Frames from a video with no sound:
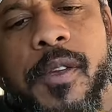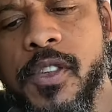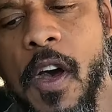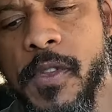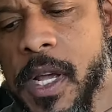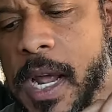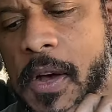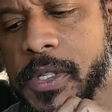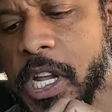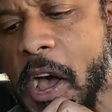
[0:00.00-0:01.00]
Soft on the
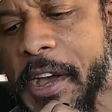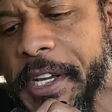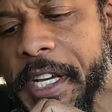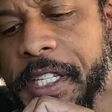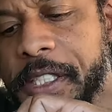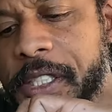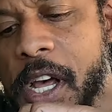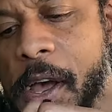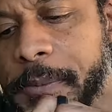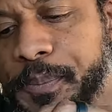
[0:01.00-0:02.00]
outside and
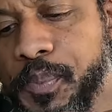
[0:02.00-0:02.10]
inside.